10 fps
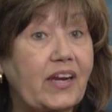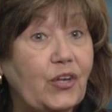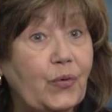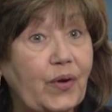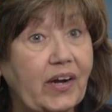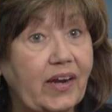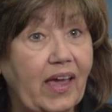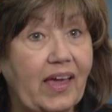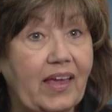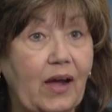get a new
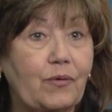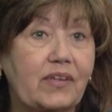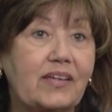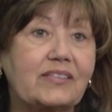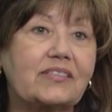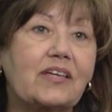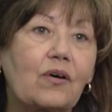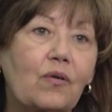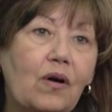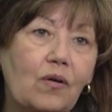hearing aid, I would get
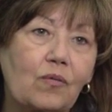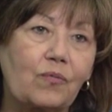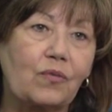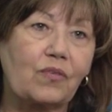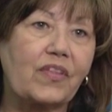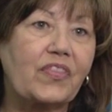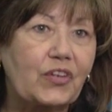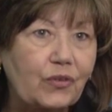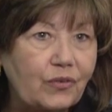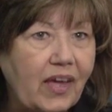so hopeful
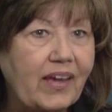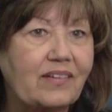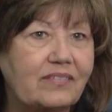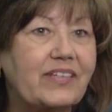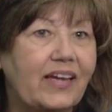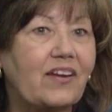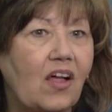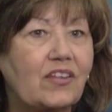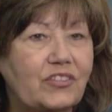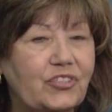that the new
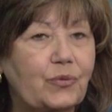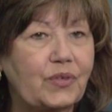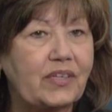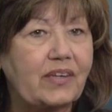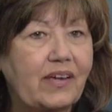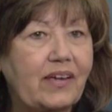technology would